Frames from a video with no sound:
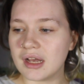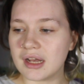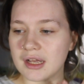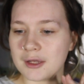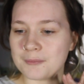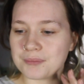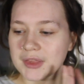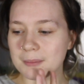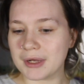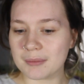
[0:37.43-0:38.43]

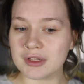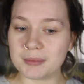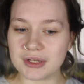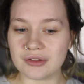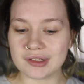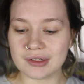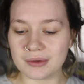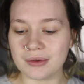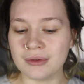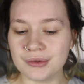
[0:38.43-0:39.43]
But I'm going to be using
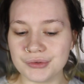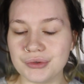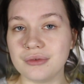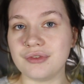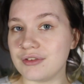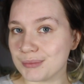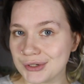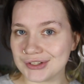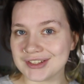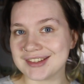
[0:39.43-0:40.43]
all new Vieve
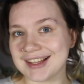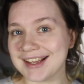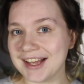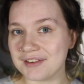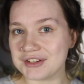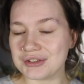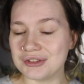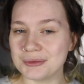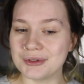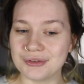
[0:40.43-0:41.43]
products that I haven't
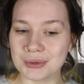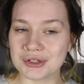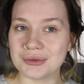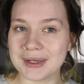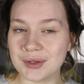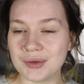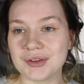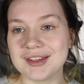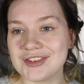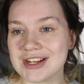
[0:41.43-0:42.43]
used before as well
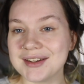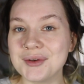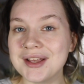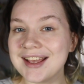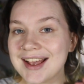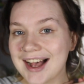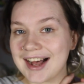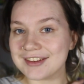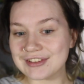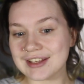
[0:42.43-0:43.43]
on this channel,
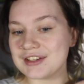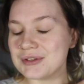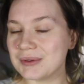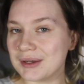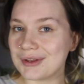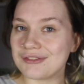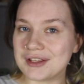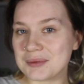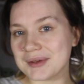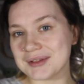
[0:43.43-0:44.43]
and just letting you know how I
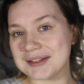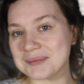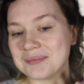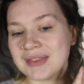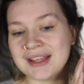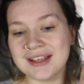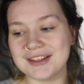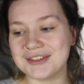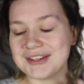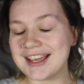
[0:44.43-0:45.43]
feel about them.
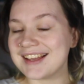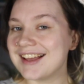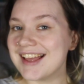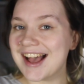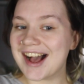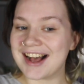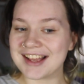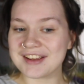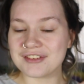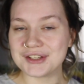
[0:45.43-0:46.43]
So yeah,
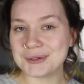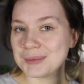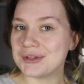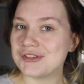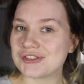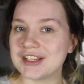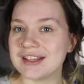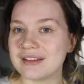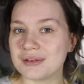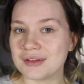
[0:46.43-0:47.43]
I really hope you enjoy
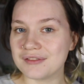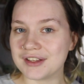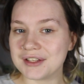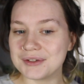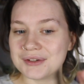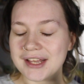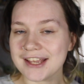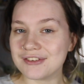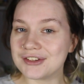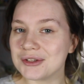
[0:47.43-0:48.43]
this video.
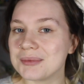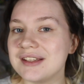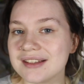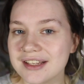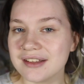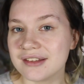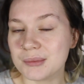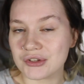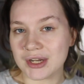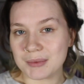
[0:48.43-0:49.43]
If you do, please like and
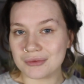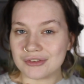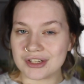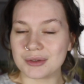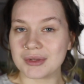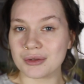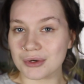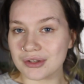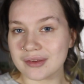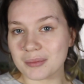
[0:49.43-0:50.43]
subscribe, it would really mean the
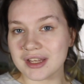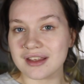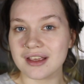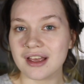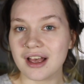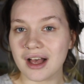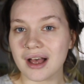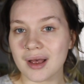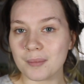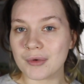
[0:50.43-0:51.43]
world to me.
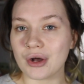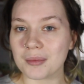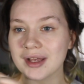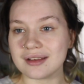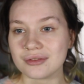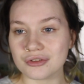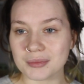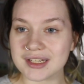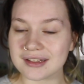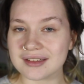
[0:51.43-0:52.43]
All my social
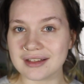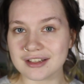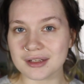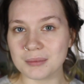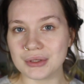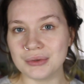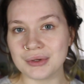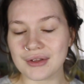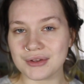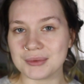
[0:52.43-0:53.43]
media is linked down below
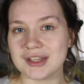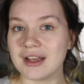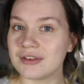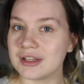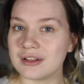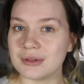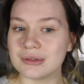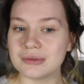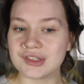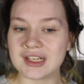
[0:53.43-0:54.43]
if you want to have a little
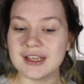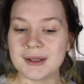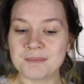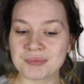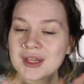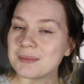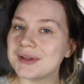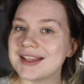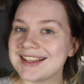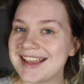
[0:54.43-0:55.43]
nosy.
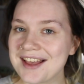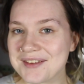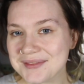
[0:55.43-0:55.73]
But yeah,